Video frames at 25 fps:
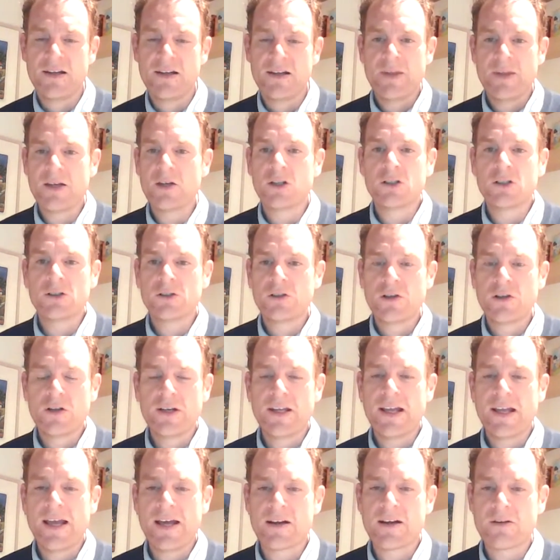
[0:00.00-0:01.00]
They're not
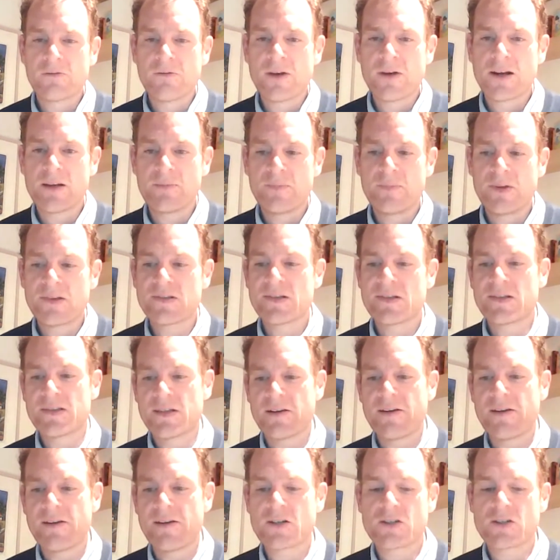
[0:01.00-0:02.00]
learning how to run a business.
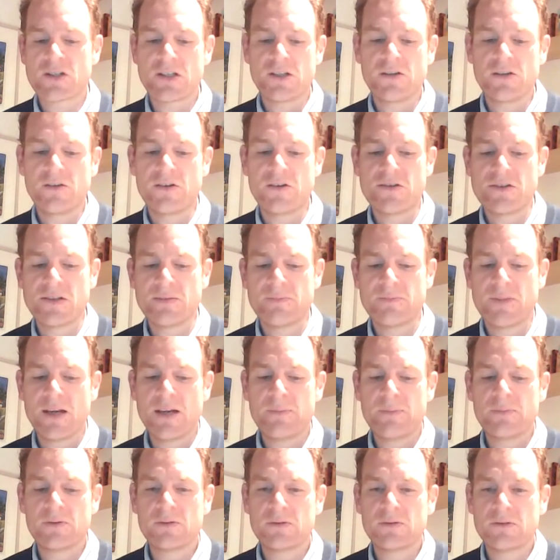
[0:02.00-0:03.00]
They're actually using
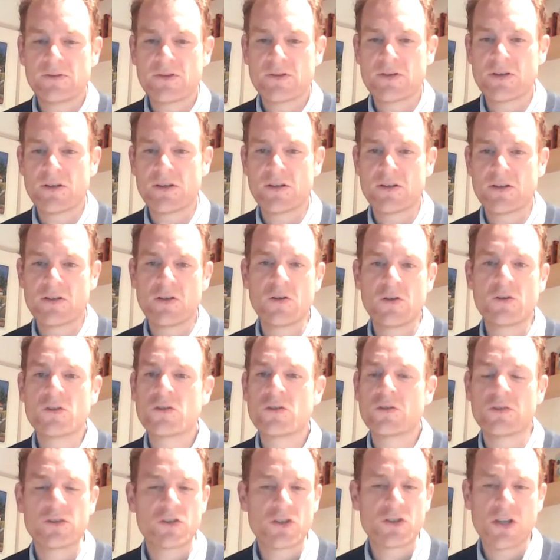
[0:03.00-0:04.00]
people who
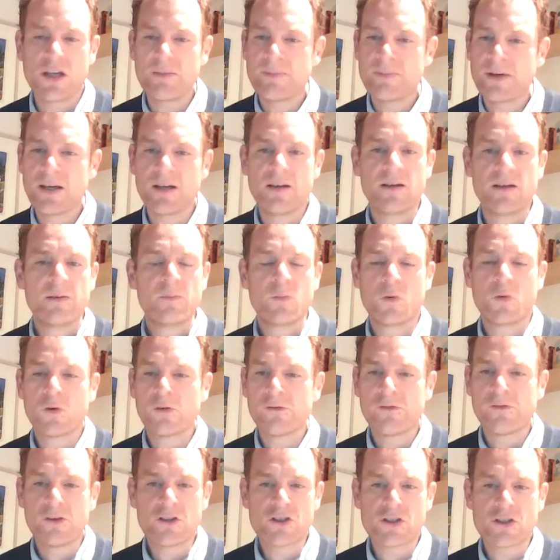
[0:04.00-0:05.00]
do it cheaper, more
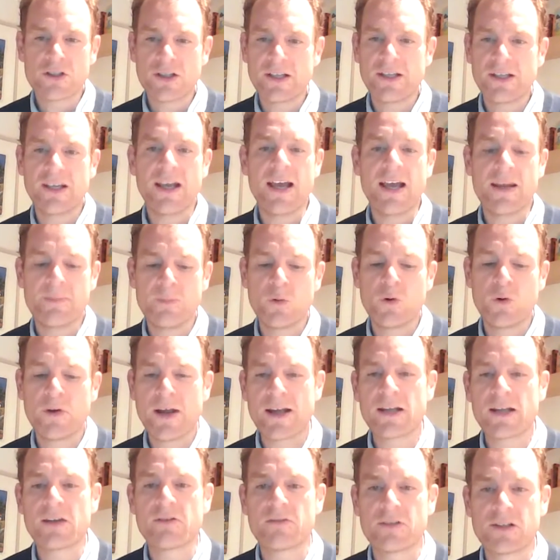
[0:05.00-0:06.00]
efficiently and more
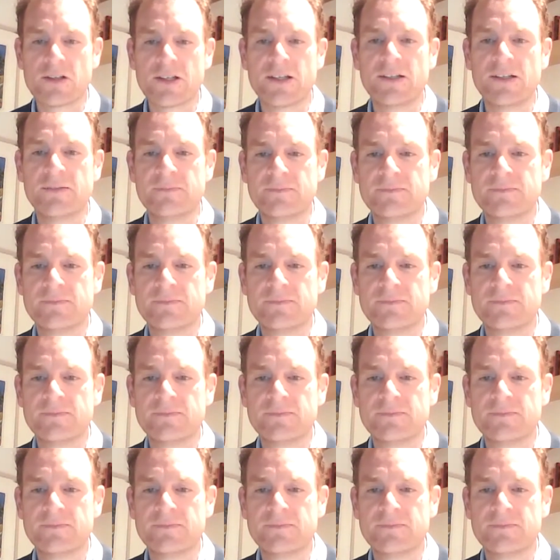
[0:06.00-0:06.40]
accurately.